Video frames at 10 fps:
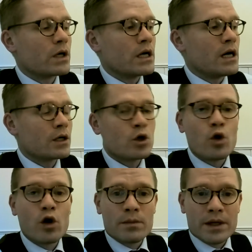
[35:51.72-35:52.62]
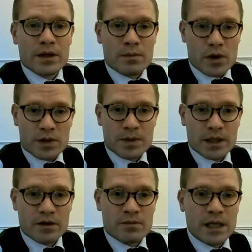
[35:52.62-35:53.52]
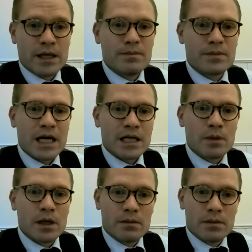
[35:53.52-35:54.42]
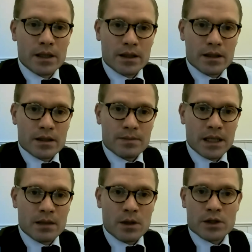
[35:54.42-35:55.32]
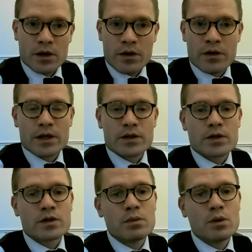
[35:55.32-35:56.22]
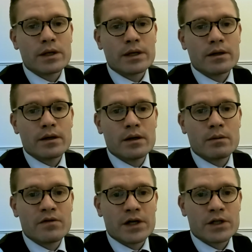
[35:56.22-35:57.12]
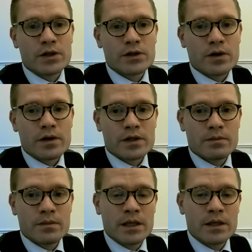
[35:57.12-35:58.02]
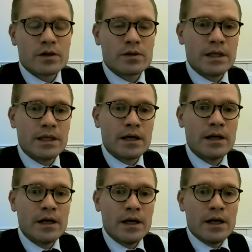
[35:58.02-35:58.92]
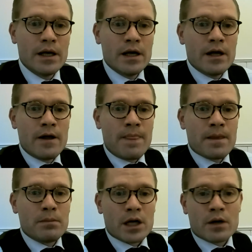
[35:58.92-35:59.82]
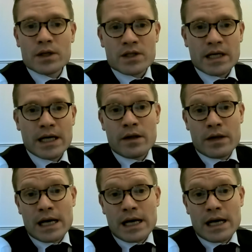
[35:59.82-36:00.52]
regard calmly the prospect of my tax money being spent, amongst other things, on supporting uh, professional journalism and news media. But I would say